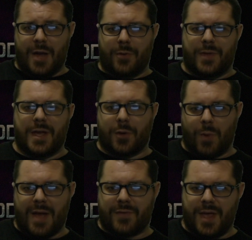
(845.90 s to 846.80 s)
guy with a
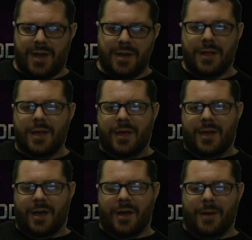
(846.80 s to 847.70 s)
grad cannon
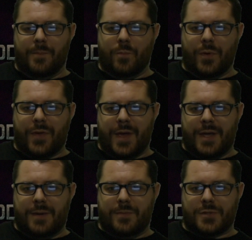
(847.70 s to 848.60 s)
with
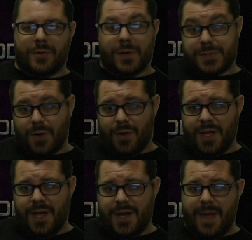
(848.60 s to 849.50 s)
a Servo
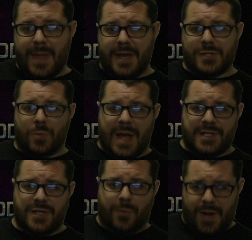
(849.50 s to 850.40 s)
Skull head, and that is
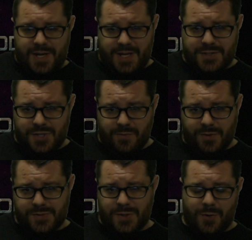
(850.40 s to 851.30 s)
Reggie the Renegade
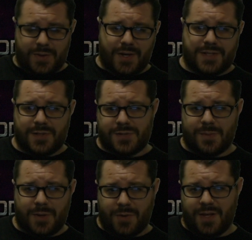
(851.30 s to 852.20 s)
Servo Skull. We'd like to do
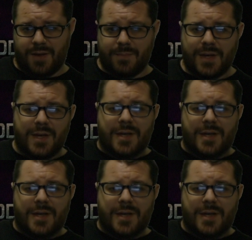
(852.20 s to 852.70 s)
something with him.